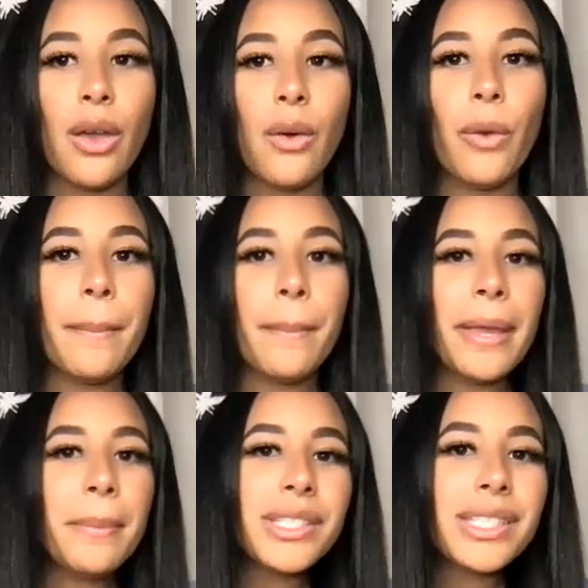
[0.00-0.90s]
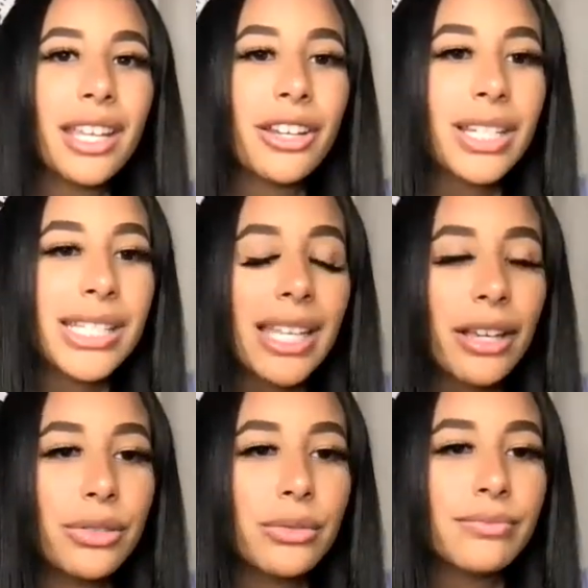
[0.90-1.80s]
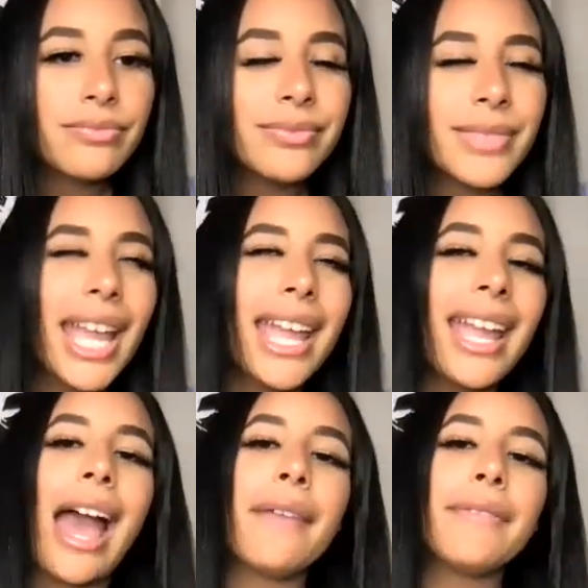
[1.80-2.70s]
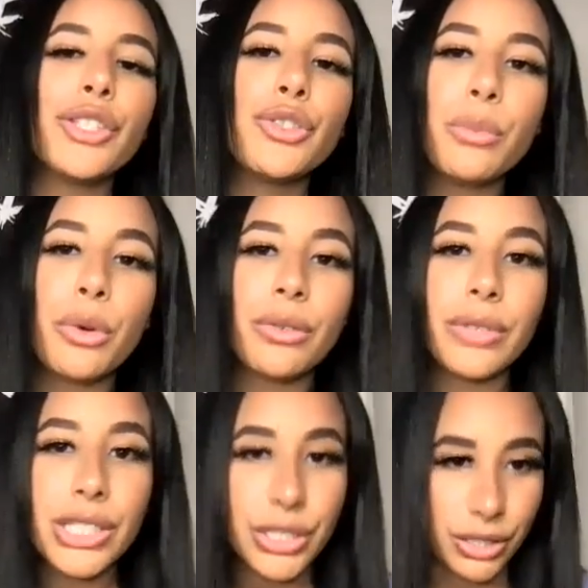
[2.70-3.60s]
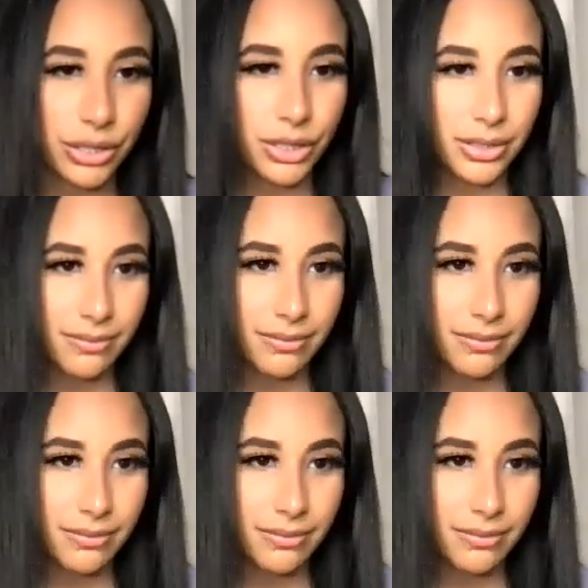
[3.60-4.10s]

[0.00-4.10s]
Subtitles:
When people sit here and tell you, hey, I have to do more research,